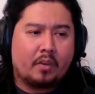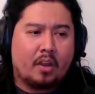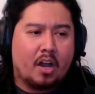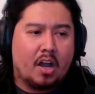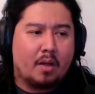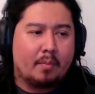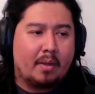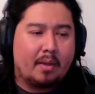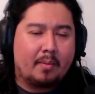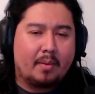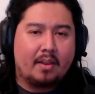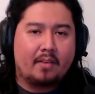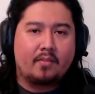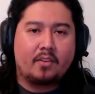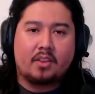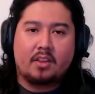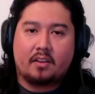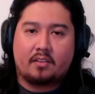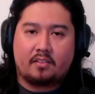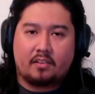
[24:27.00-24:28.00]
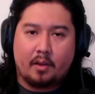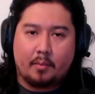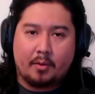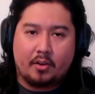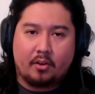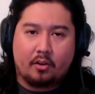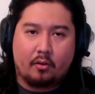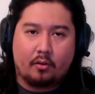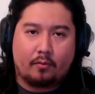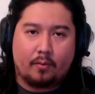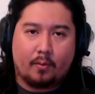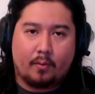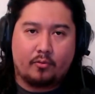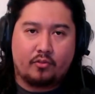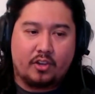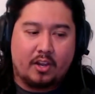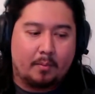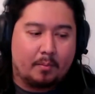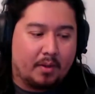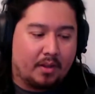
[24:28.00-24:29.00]
maybe even the sub-adult from
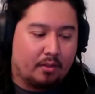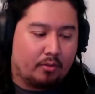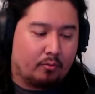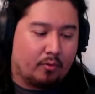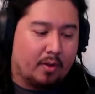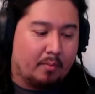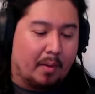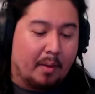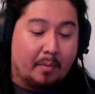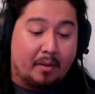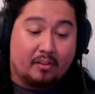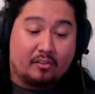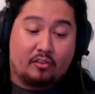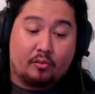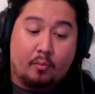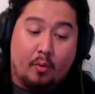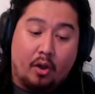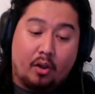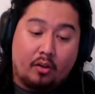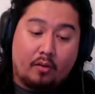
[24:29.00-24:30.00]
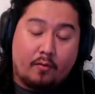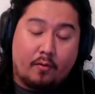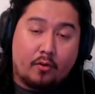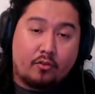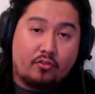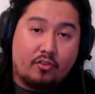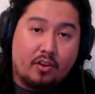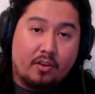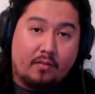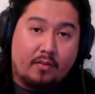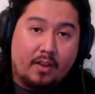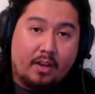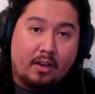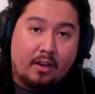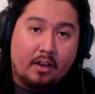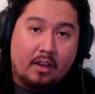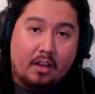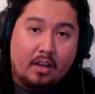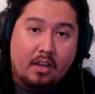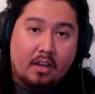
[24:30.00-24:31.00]
JP3. Maybe a smaller version of it
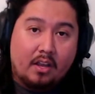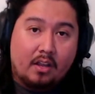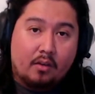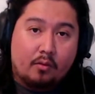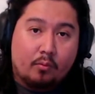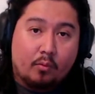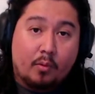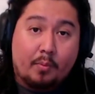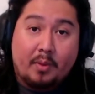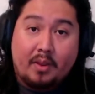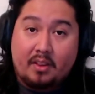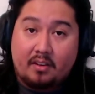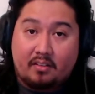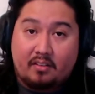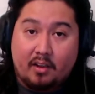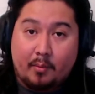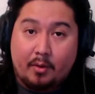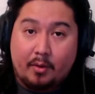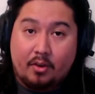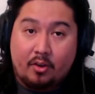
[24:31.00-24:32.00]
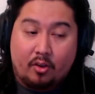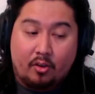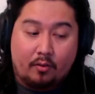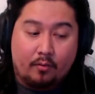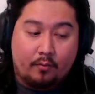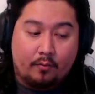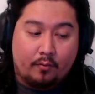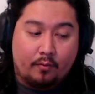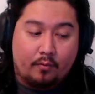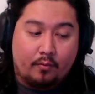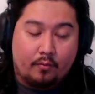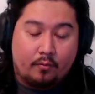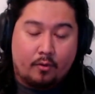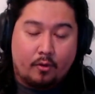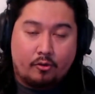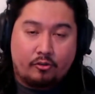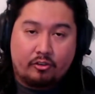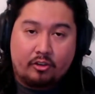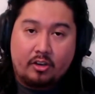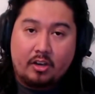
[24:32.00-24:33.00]
would be the sub-adult
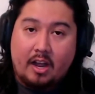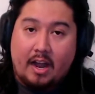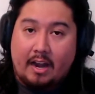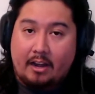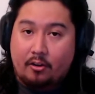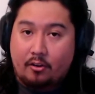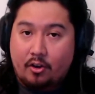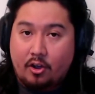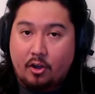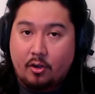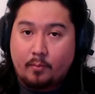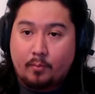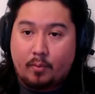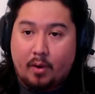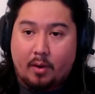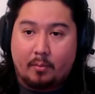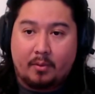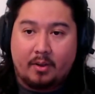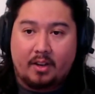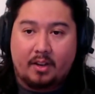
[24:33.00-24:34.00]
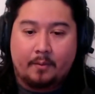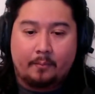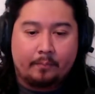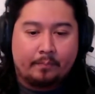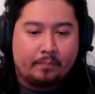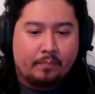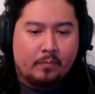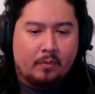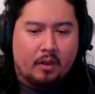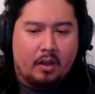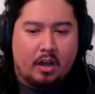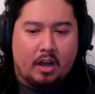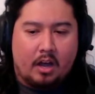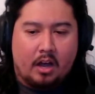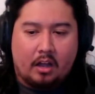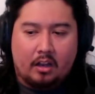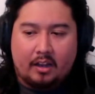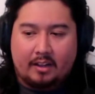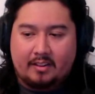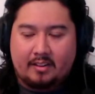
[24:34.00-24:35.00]
version. I don't know. Probably
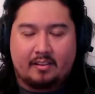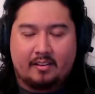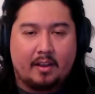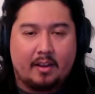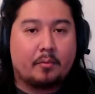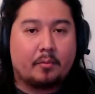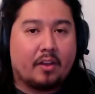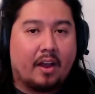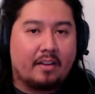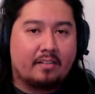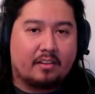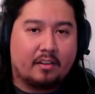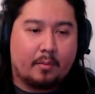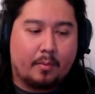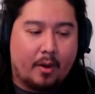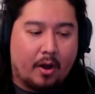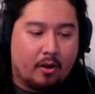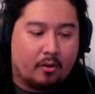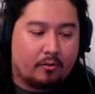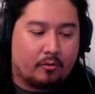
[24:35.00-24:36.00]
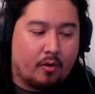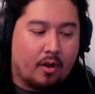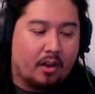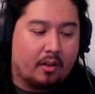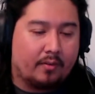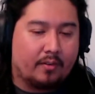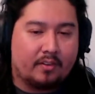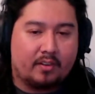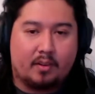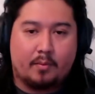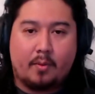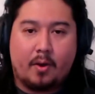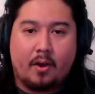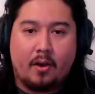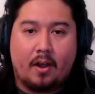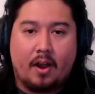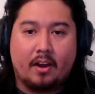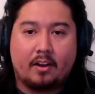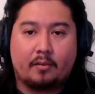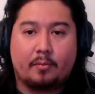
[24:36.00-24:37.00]
like the same size as the Parasaurolophus and the
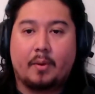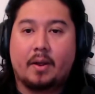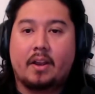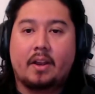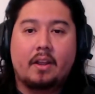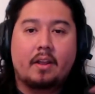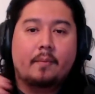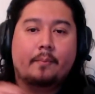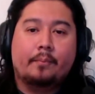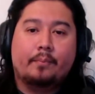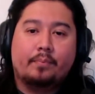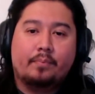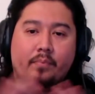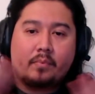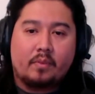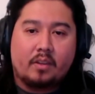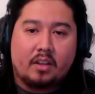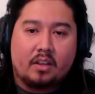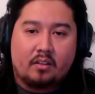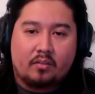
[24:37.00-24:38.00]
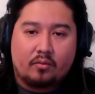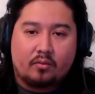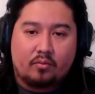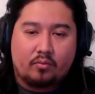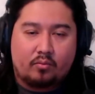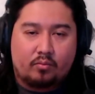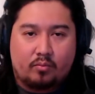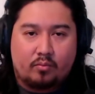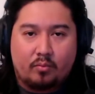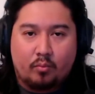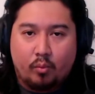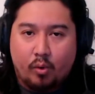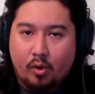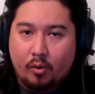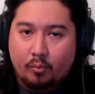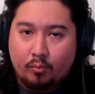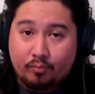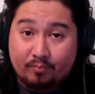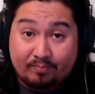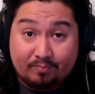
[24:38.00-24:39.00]
Baryonyx, but
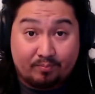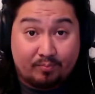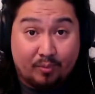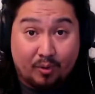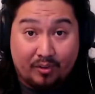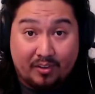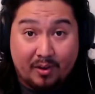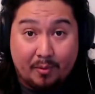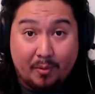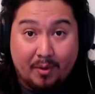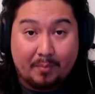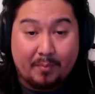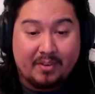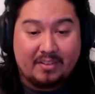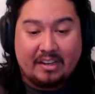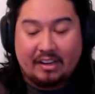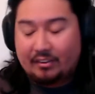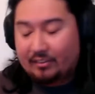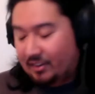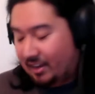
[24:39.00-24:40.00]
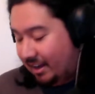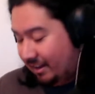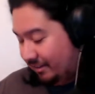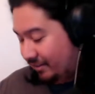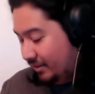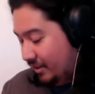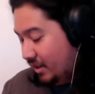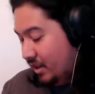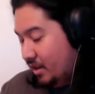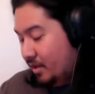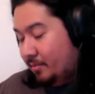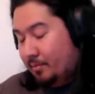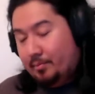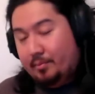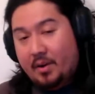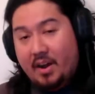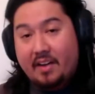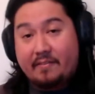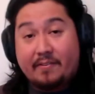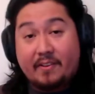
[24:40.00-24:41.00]
we'll see what Mattel does.
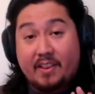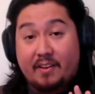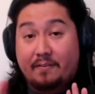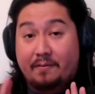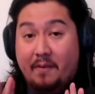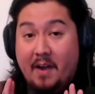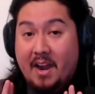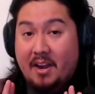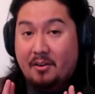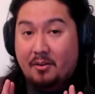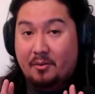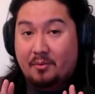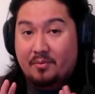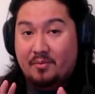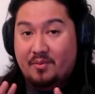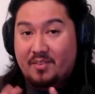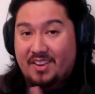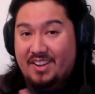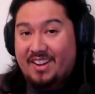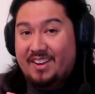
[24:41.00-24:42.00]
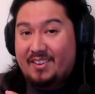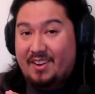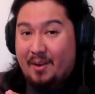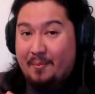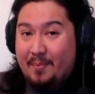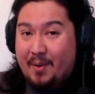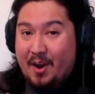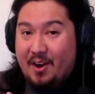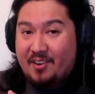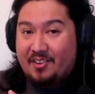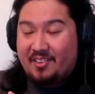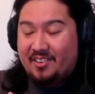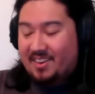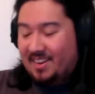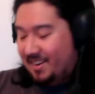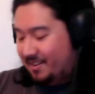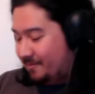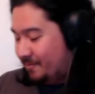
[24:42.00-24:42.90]
But for the final comparison,